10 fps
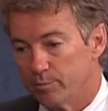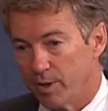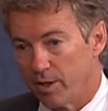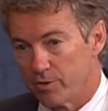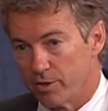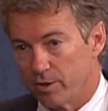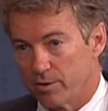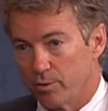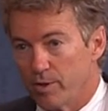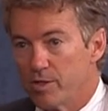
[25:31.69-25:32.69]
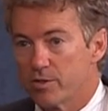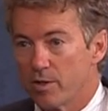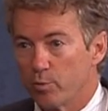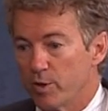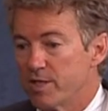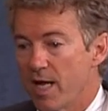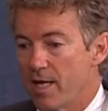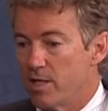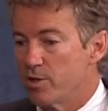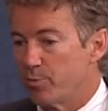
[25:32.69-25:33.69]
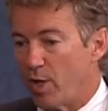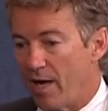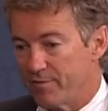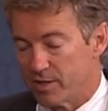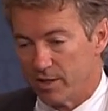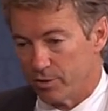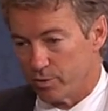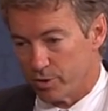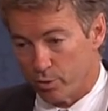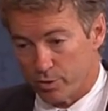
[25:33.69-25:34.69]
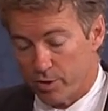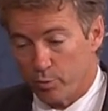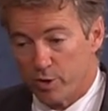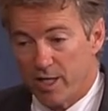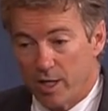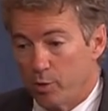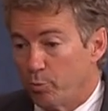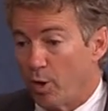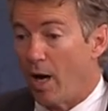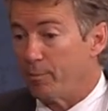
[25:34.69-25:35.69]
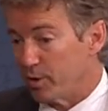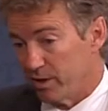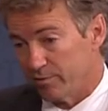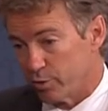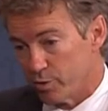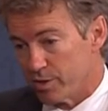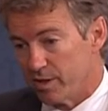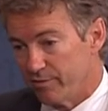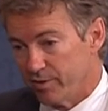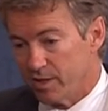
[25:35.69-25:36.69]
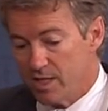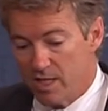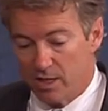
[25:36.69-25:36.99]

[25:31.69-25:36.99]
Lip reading: because that there is some retained privacy interest or some retained property interest even